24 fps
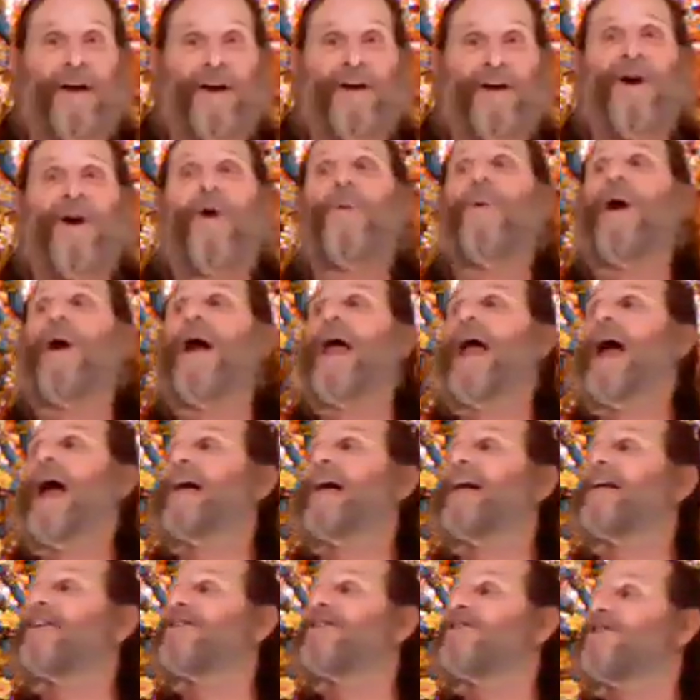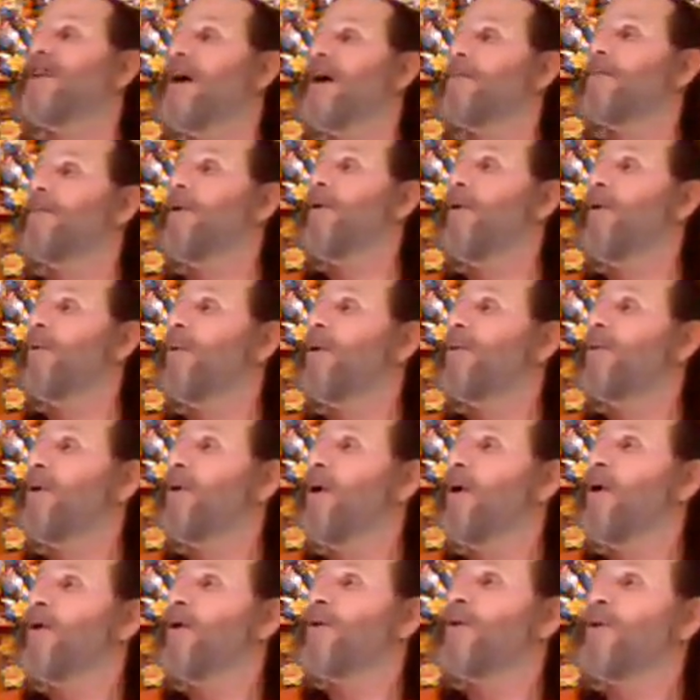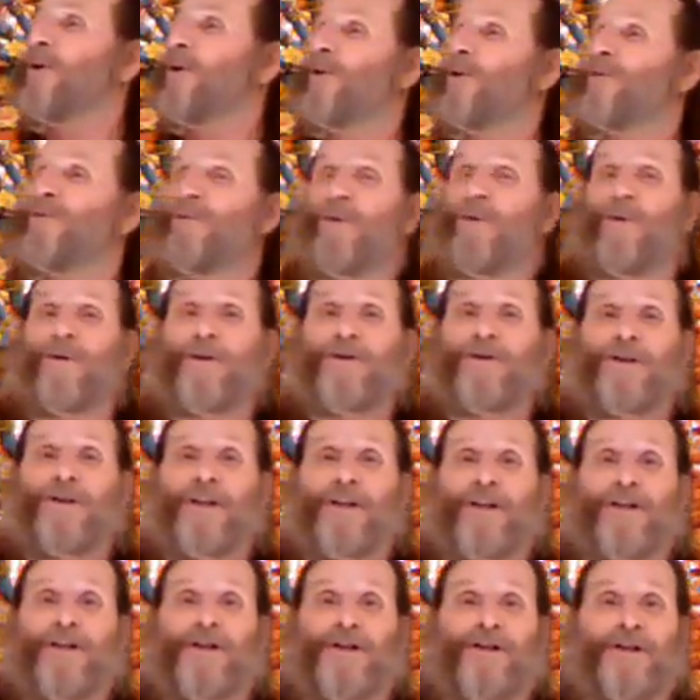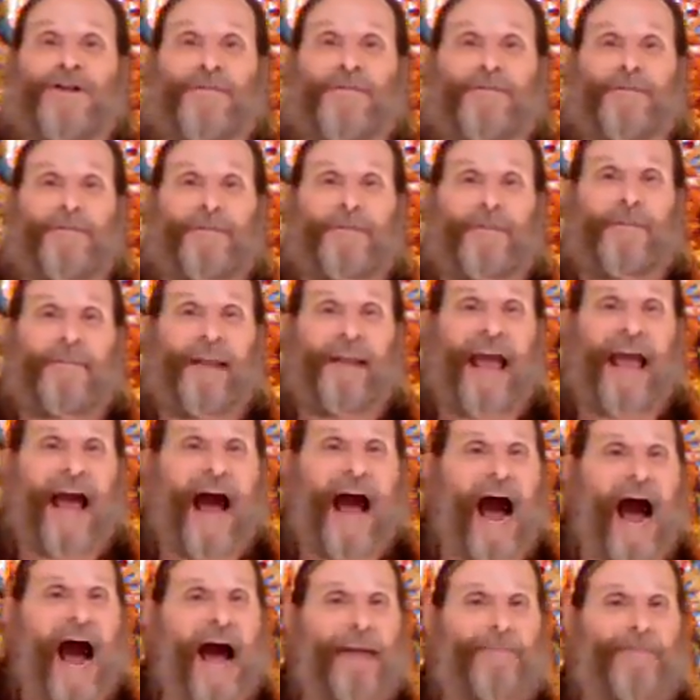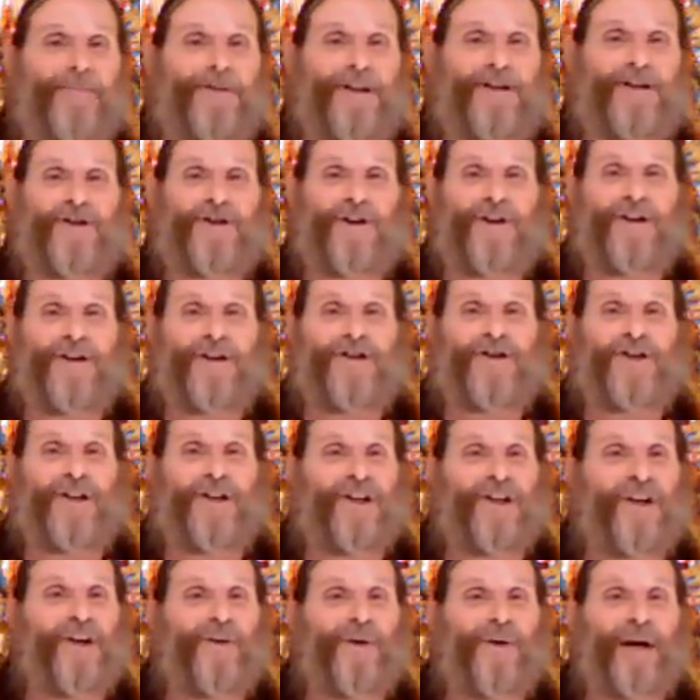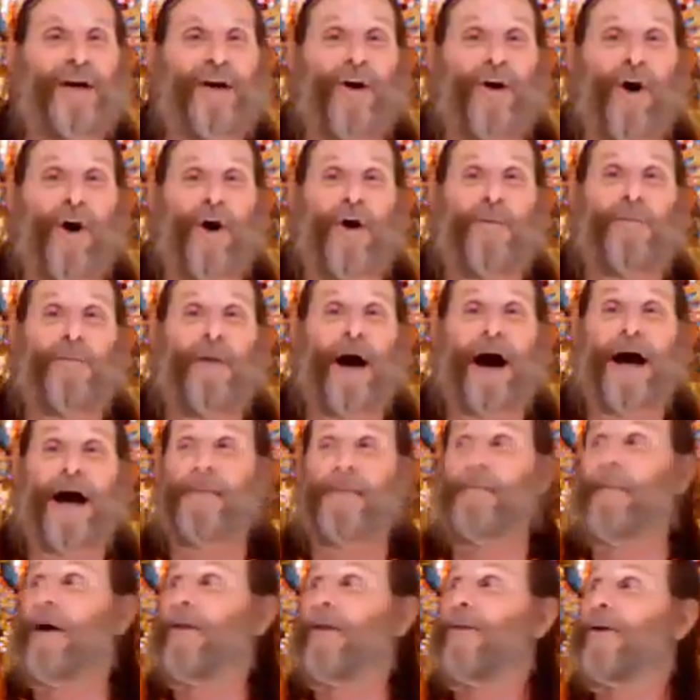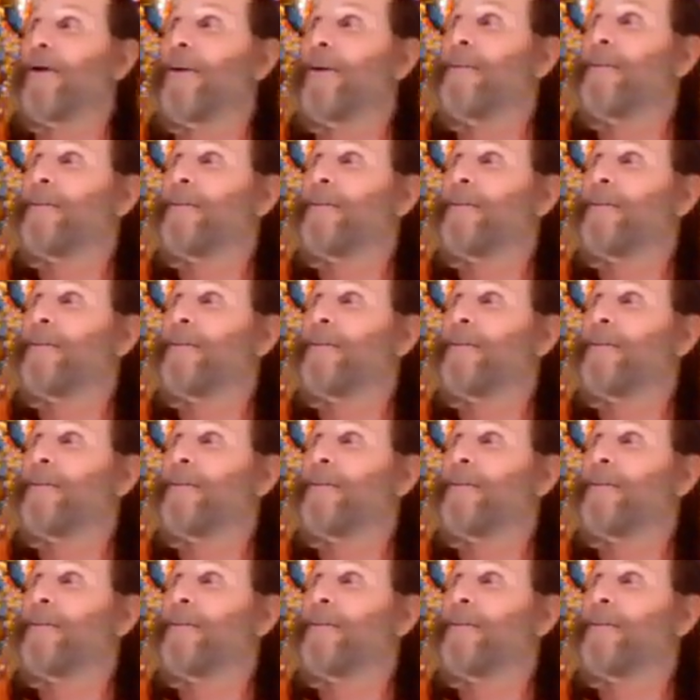Go ahead, assemble with all your forces. I'm just going to sit here and call my mother.